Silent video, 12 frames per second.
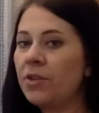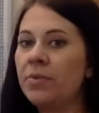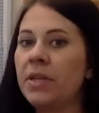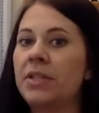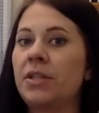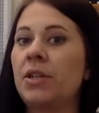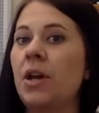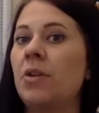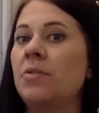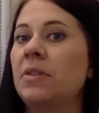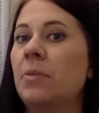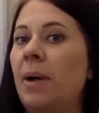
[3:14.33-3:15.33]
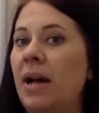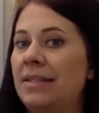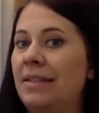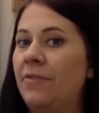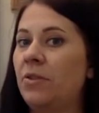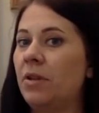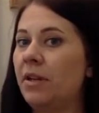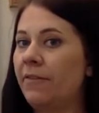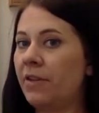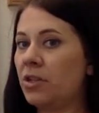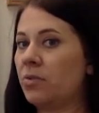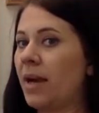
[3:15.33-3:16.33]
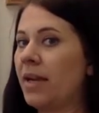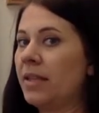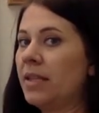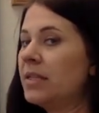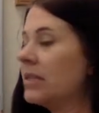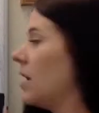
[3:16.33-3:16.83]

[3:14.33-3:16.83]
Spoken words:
you need to know, so pause if you need to finish writing these